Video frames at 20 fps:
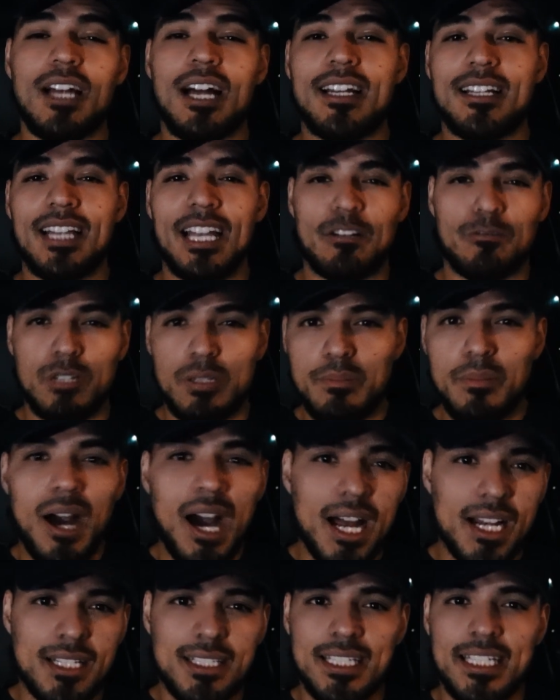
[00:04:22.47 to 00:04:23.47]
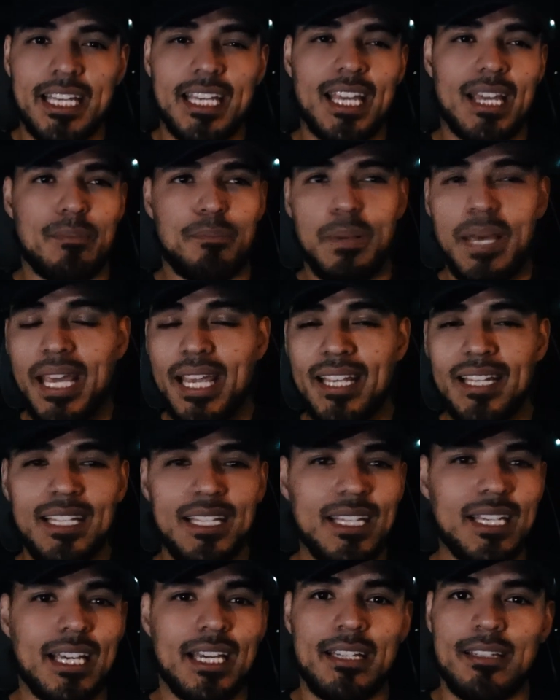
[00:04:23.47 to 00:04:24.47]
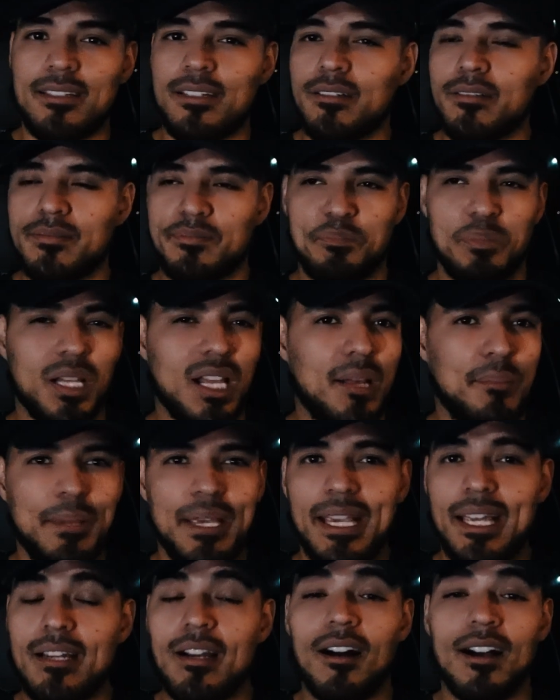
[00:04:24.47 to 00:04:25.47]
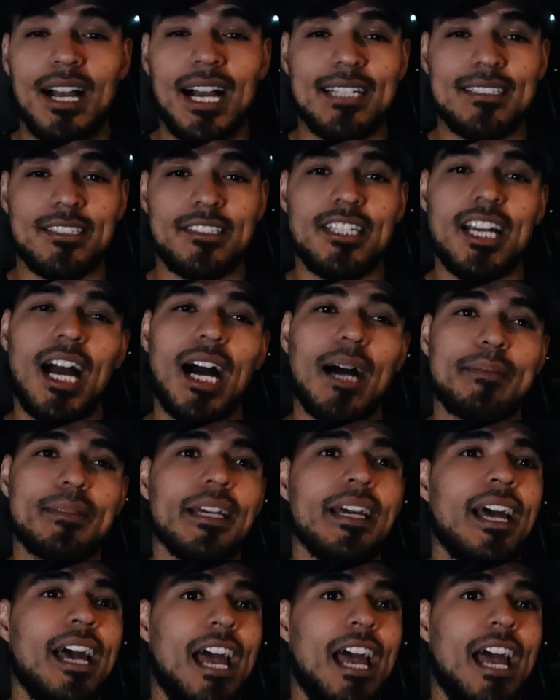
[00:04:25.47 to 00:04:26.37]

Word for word: lot of like remodeling and painting and uh, plumbing and all kinds of jobs.